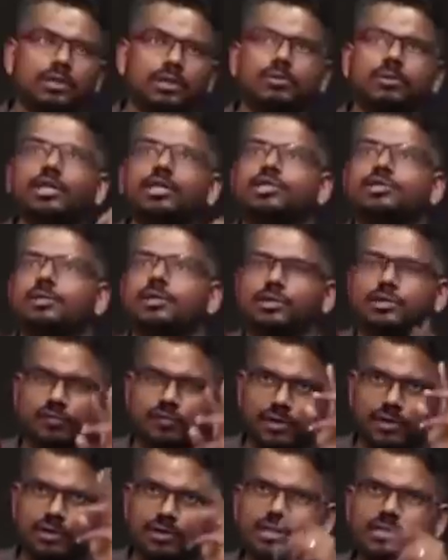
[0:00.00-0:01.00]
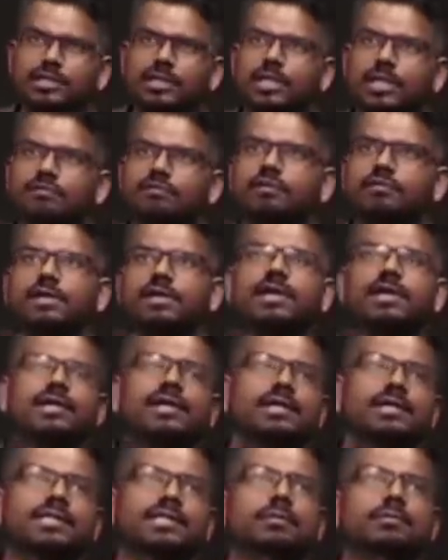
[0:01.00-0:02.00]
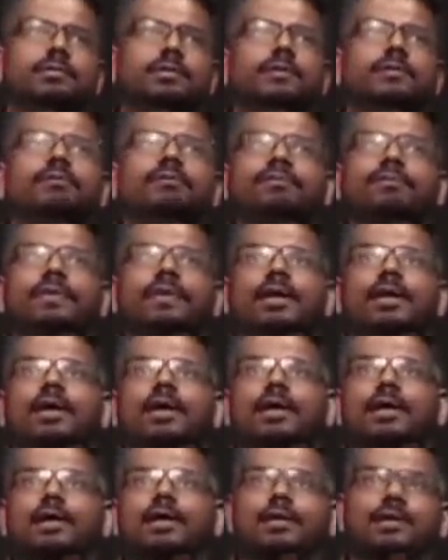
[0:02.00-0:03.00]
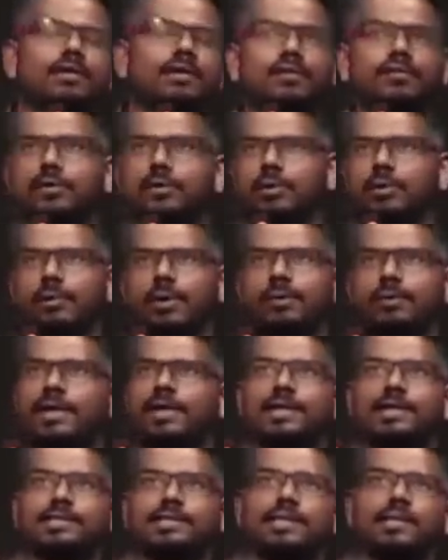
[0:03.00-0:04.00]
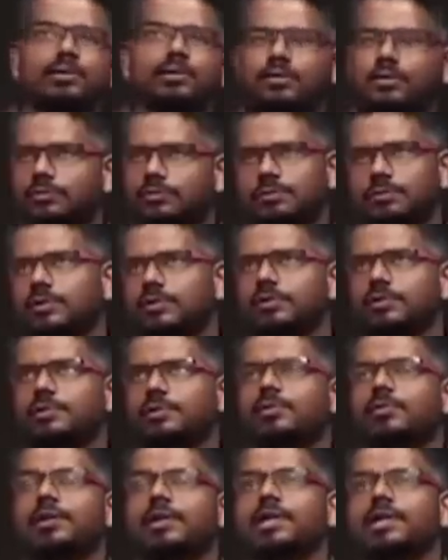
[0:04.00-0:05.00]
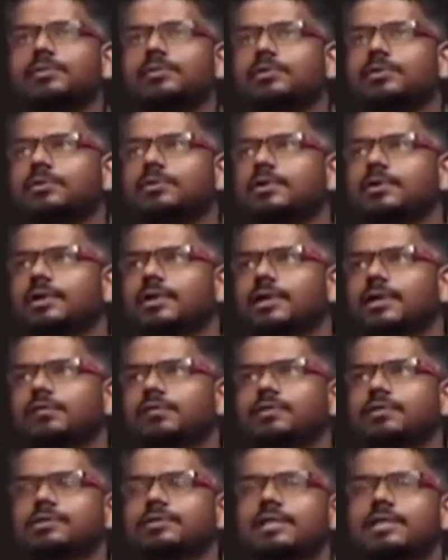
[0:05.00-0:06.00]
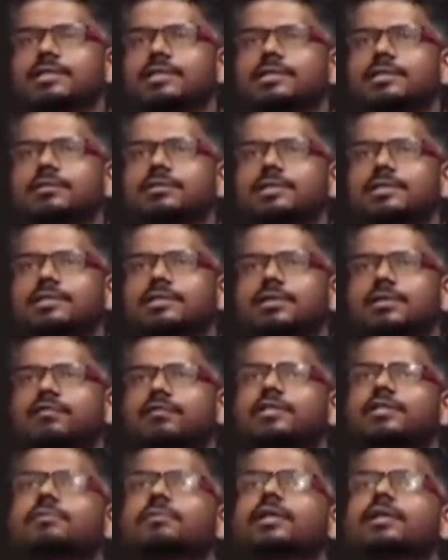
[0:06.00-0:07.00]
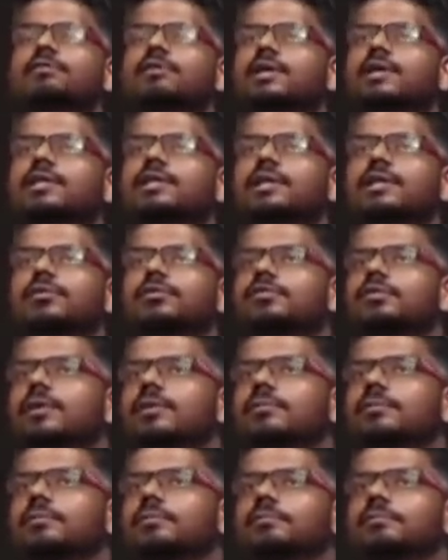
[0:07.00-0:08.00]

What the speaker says: the British man. So for instance, I'll give you a very clear example. If you don't mind me asking, you're welcome to refuse to answer this question. Which part of the country are you from?